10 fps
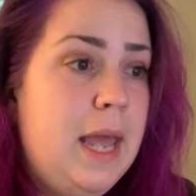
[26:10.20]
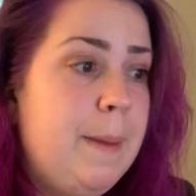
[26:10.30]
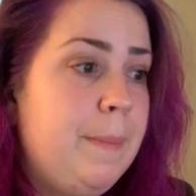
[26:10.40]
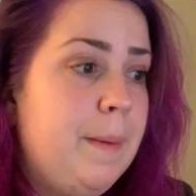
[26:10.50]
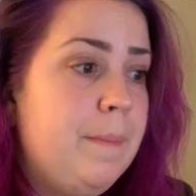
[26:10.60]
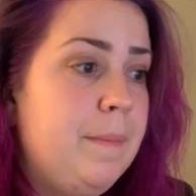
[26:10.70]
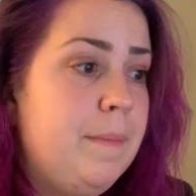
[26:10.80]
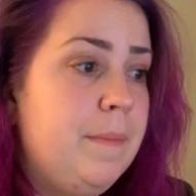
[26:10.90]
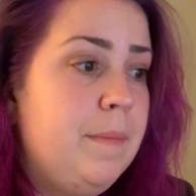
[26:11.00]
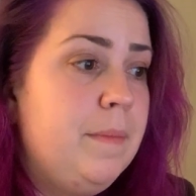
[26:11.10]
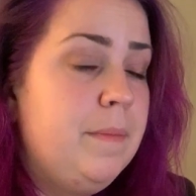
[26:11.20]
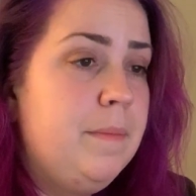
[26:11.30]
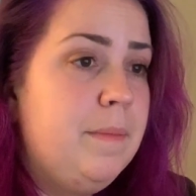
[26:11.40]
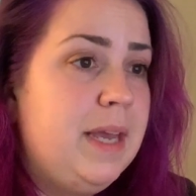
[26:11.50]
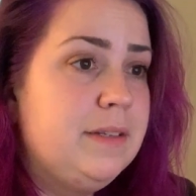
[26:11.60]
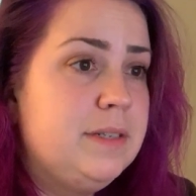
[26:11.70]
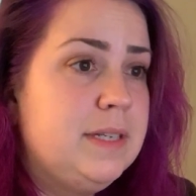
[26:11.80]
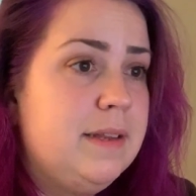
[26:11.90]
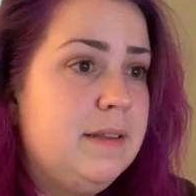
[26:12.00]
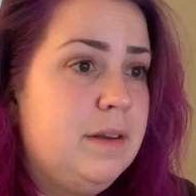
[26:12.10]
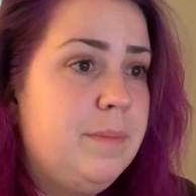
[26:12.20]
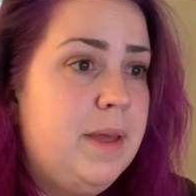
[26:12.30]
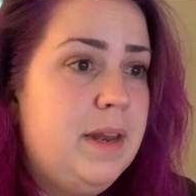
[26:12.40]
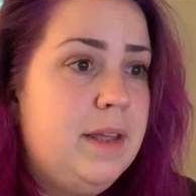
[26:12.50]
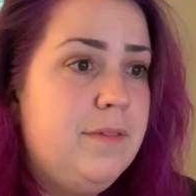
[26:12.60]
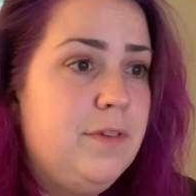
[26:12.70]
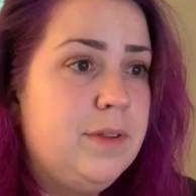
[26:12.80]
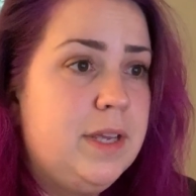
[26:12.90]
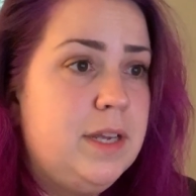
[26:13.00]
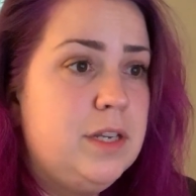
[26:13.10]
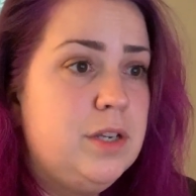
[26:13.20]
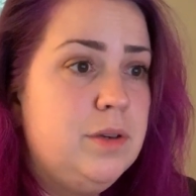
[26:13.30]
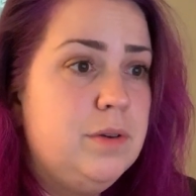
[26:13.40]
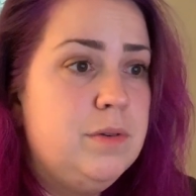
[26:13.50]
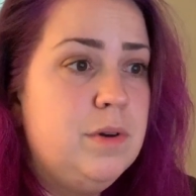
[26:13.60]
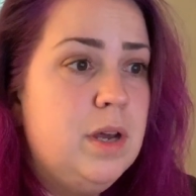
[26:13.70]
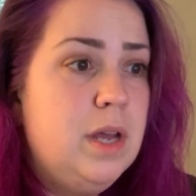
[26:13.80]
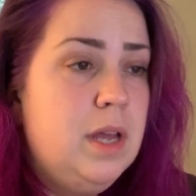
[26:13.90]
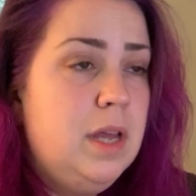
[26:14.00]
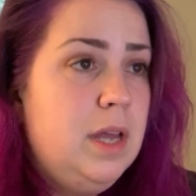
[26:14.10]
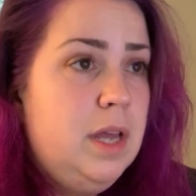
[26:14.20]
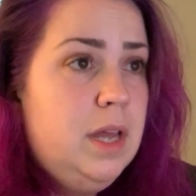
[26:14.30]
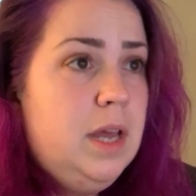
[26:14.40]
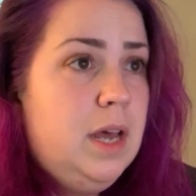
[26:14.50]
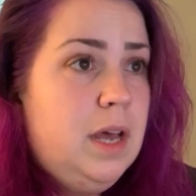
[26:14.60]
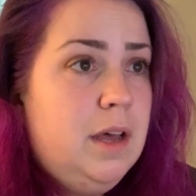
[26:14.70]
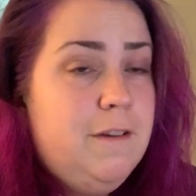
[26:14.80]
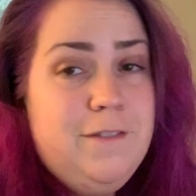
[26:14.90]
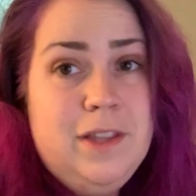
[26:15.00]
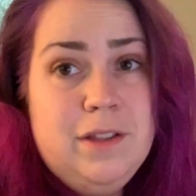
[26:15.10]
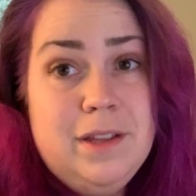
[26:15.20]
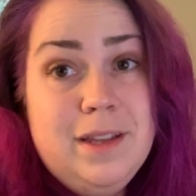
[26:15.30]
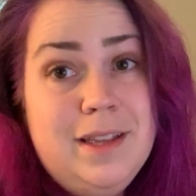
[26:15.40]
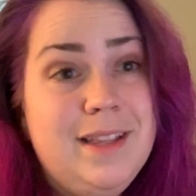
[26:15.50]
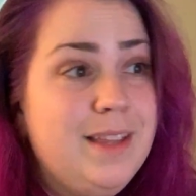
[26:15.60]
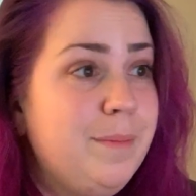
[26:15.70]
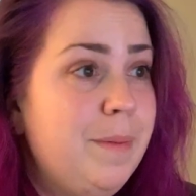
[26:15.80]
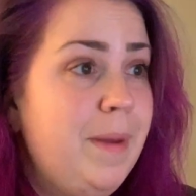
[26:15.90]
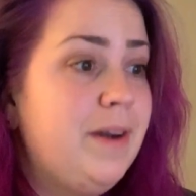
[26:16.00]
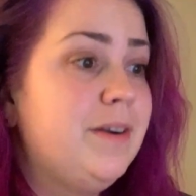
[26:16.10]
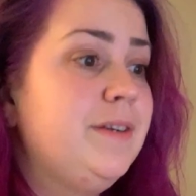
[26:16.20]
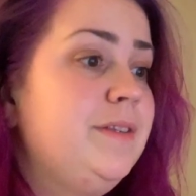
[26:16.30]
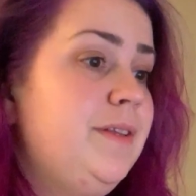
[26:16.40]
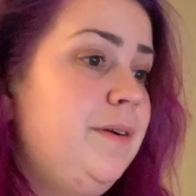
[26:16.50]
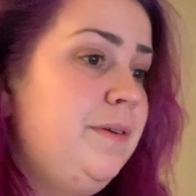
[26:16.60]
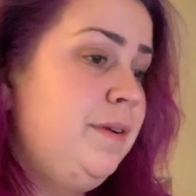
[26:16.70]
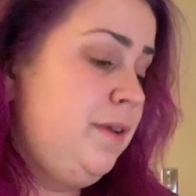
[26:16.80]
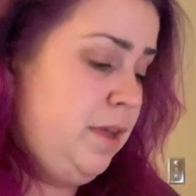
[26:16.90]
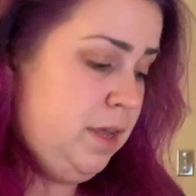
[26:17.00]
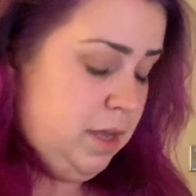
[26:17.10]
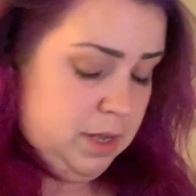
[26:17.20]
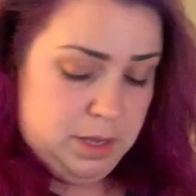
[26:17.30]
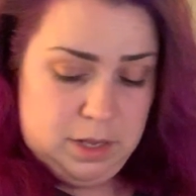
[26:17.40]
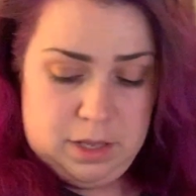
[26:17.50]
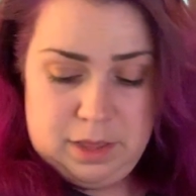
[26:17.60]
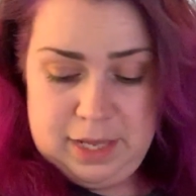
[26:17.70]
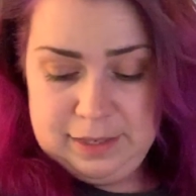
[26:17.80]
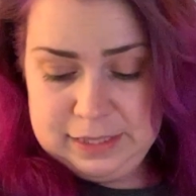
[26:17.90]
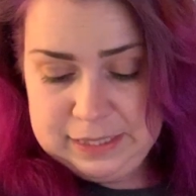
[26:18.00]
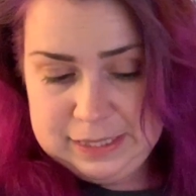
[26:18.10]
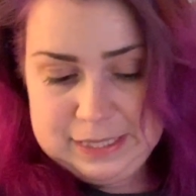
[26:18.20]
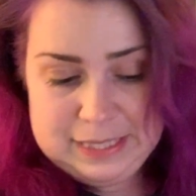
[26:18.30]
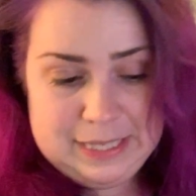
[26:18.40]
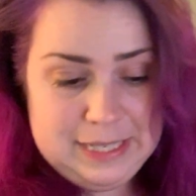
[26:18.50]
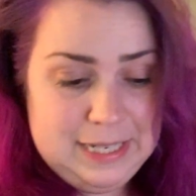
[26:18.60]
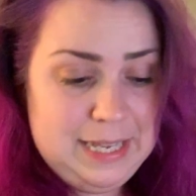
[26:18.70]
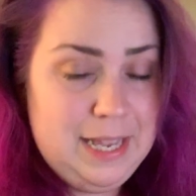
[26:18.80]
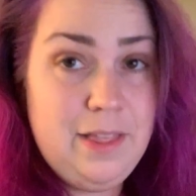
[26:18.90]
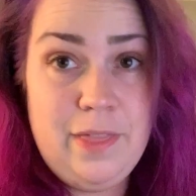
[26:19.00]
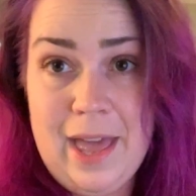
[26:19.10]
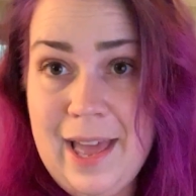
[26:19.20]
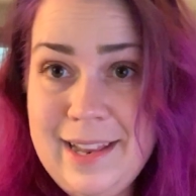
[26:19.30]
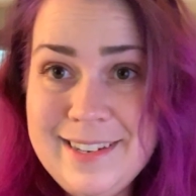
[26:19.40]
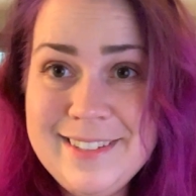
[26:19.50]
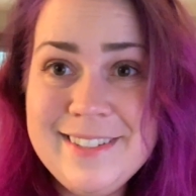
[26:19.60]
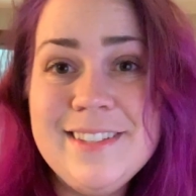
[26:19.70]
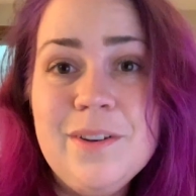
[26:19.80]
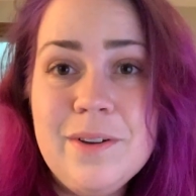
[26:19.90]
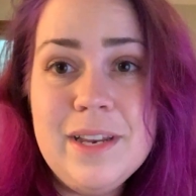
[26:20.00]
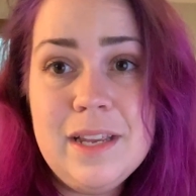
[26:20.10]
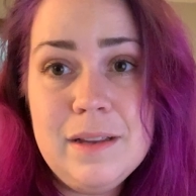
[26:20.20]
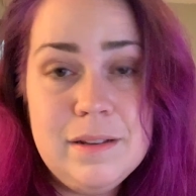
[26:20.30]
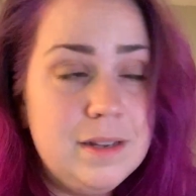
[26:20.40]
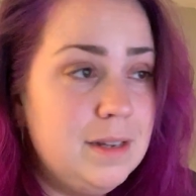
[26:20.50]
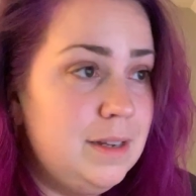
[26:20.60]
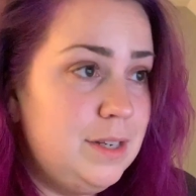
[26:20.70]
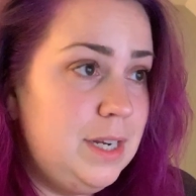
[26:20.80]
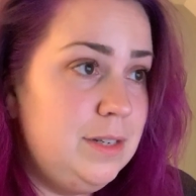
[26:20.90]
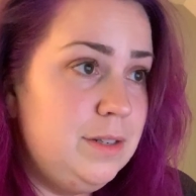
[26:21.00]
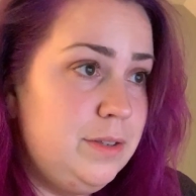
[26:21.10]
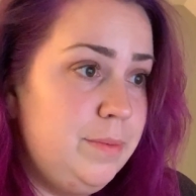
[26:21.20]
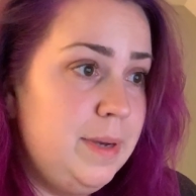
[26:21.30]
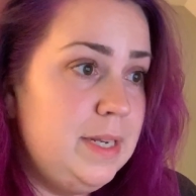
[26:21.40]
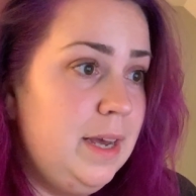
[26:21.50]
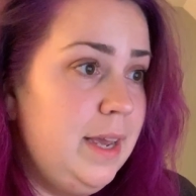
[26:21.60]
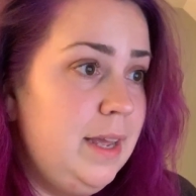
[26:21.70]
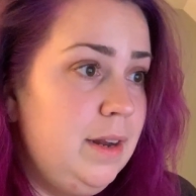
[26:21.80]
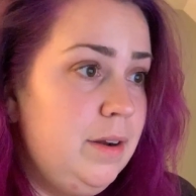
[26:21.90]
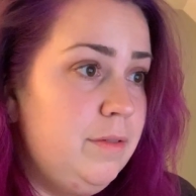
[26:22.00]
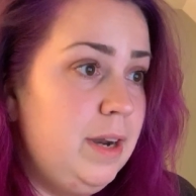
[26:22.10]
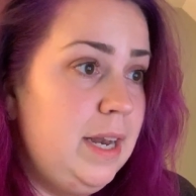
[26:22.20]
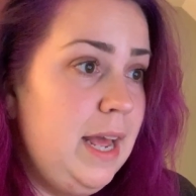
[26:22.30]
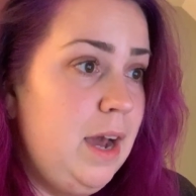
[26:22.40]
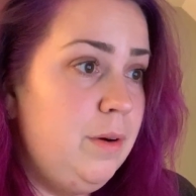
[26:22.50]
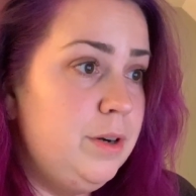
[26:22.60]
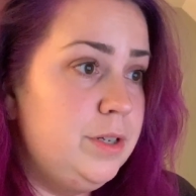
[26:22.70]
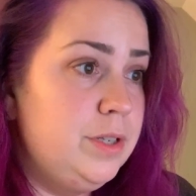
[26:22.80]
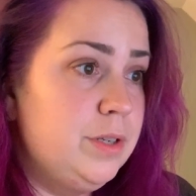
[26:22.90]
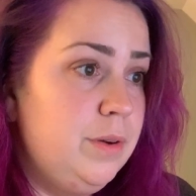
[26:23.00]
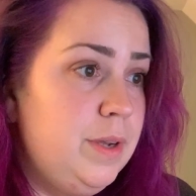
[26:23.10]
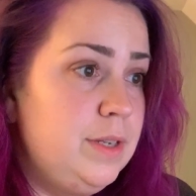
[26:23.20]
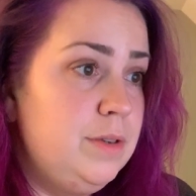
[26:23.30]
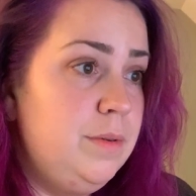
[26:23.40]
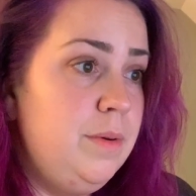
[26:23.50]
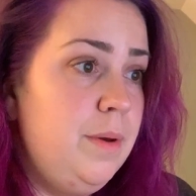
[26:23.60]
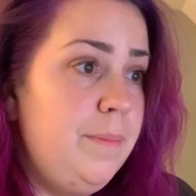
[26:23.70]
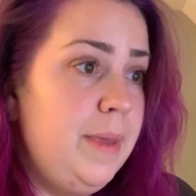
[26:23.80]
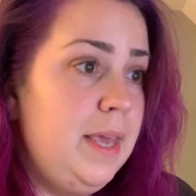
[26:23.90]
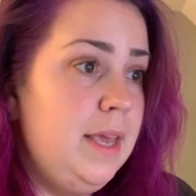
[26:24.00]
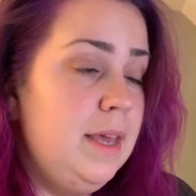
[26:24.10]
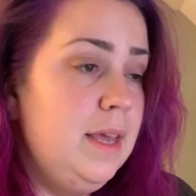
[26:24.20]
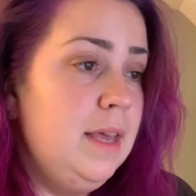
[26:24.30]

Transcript: amp up my exercise a little bit, if only to feel a little bit better. So that's that. So any changes to my diet right now are just going to be